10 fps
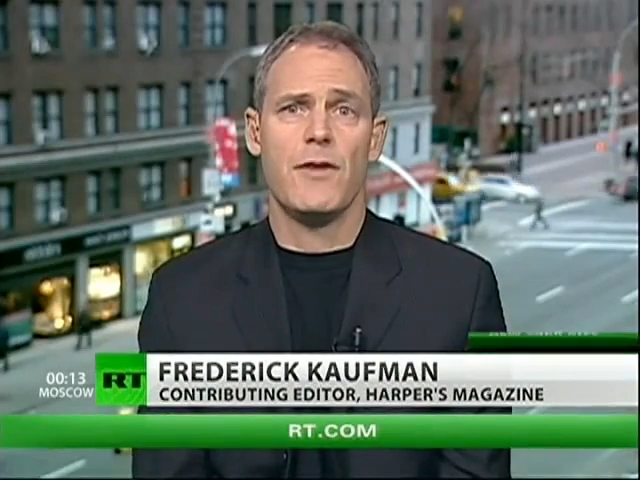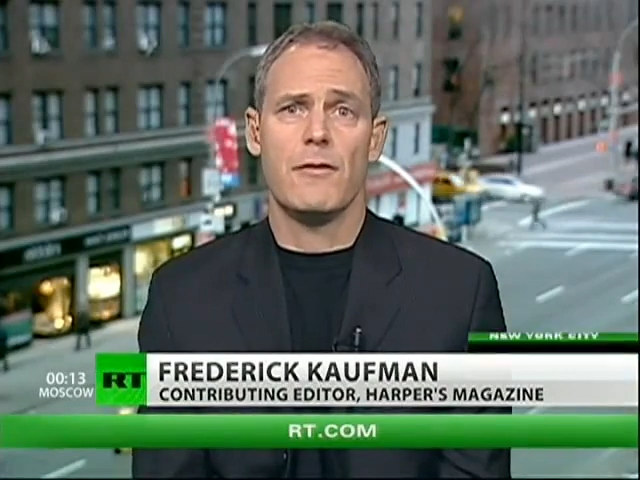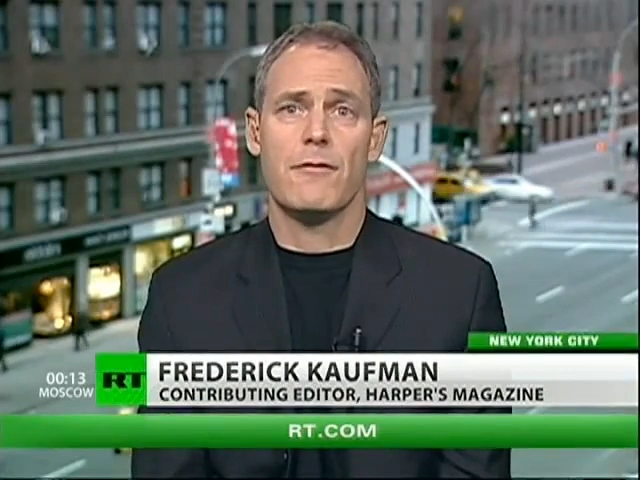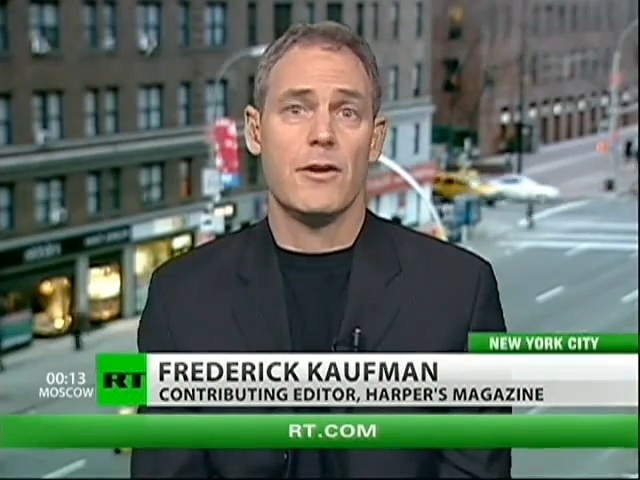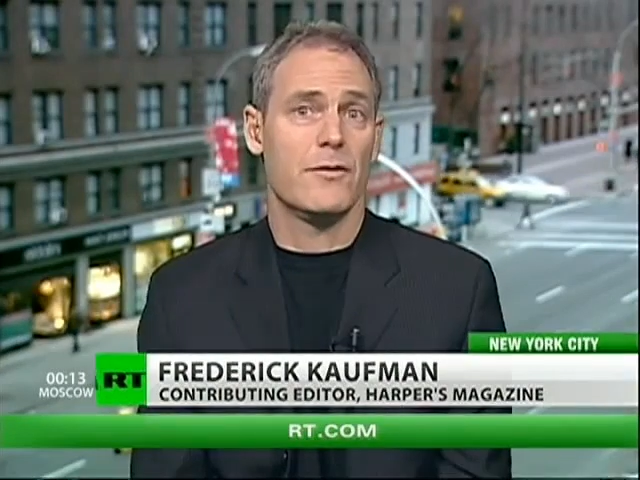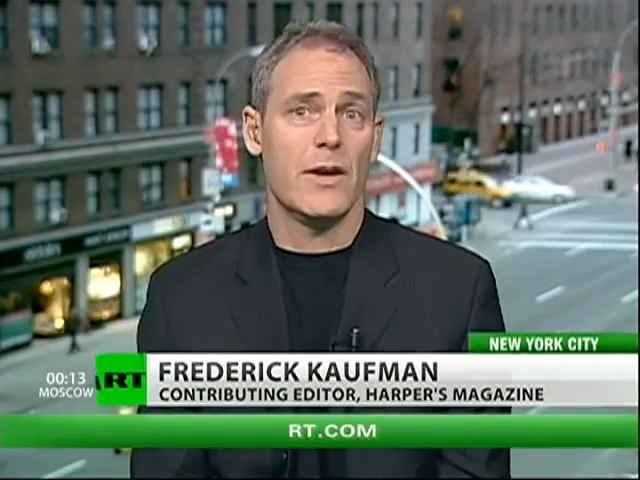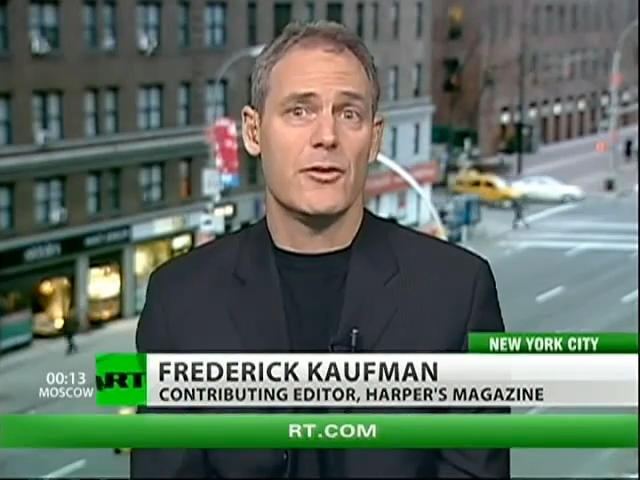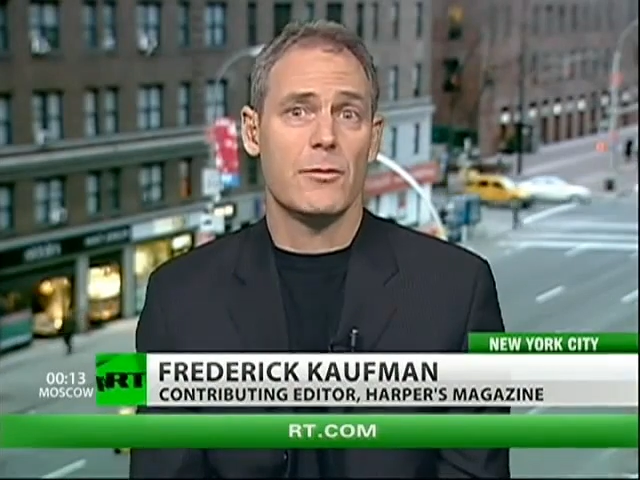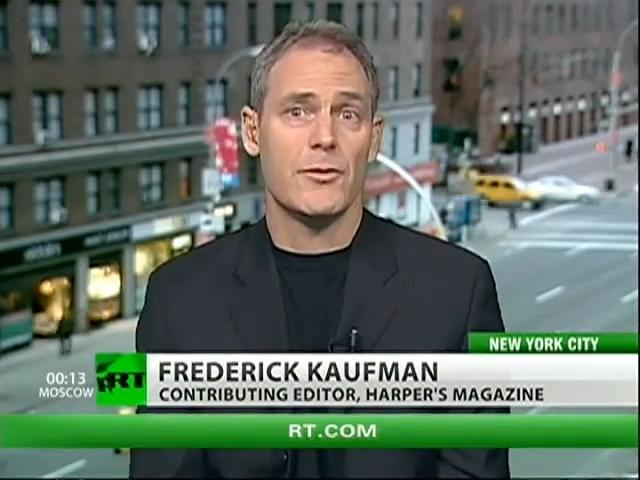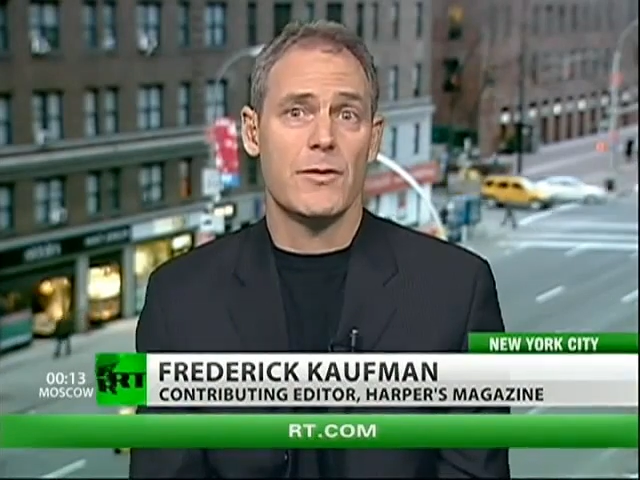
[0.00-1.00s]
fresh
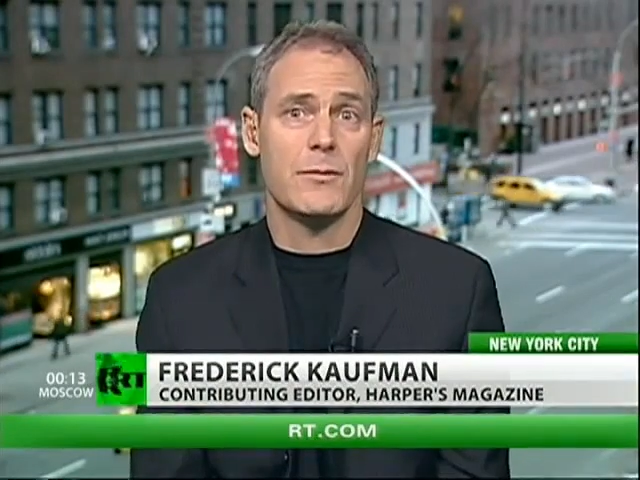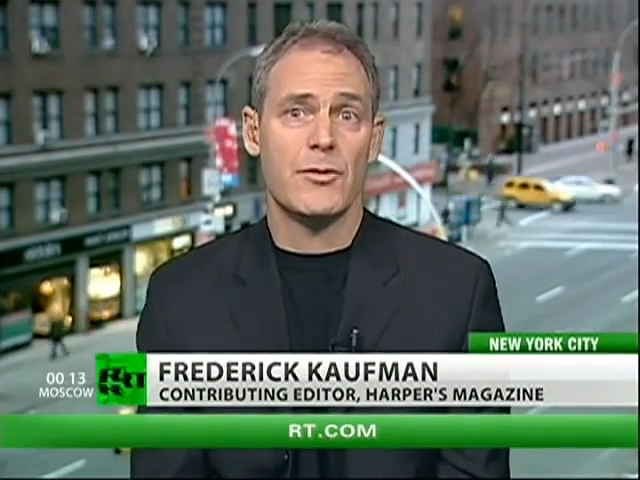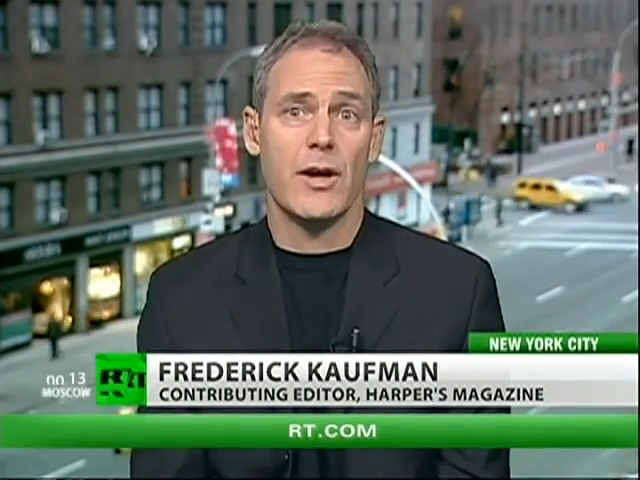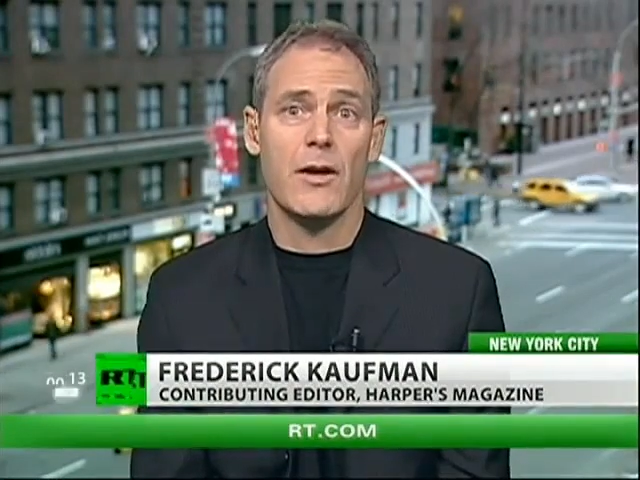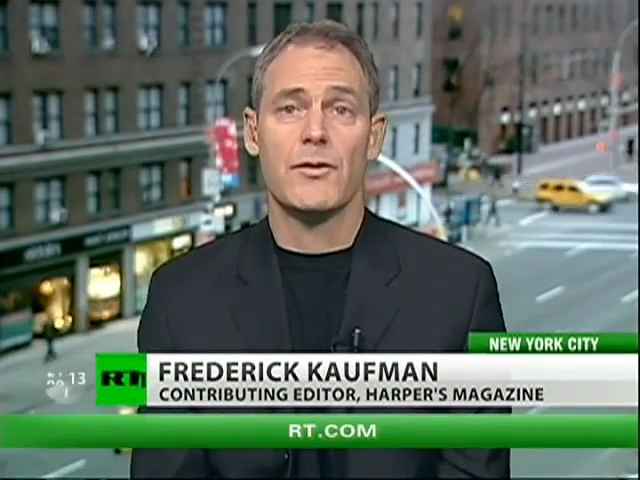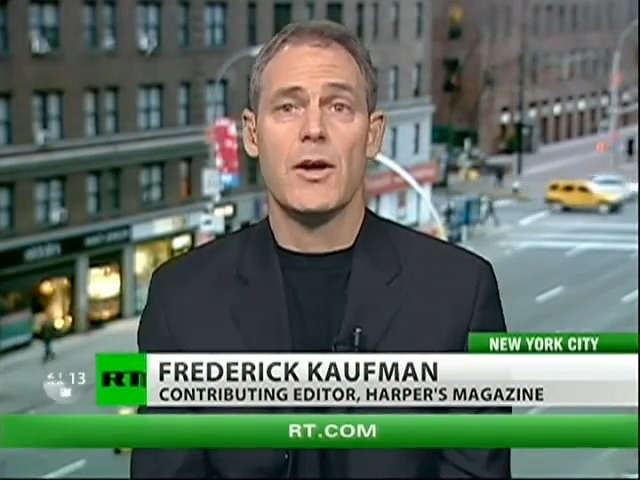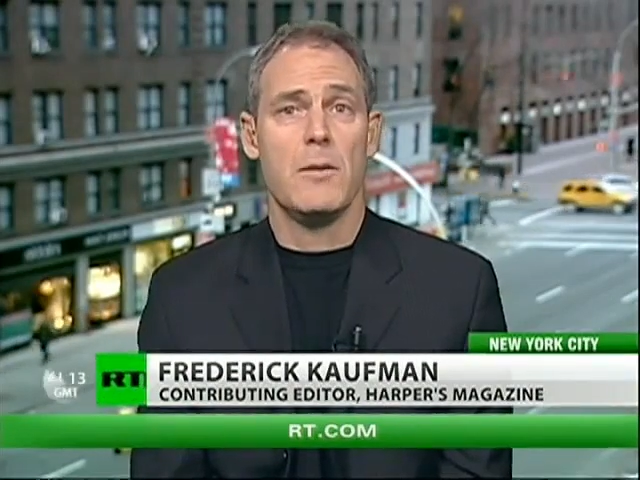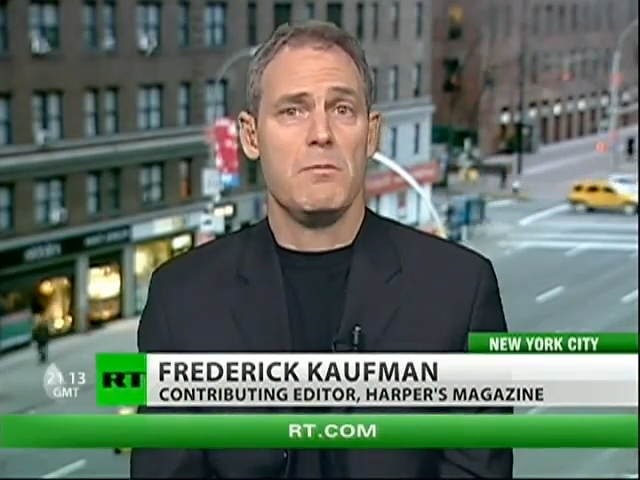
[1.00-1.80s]
vegetables for themselves,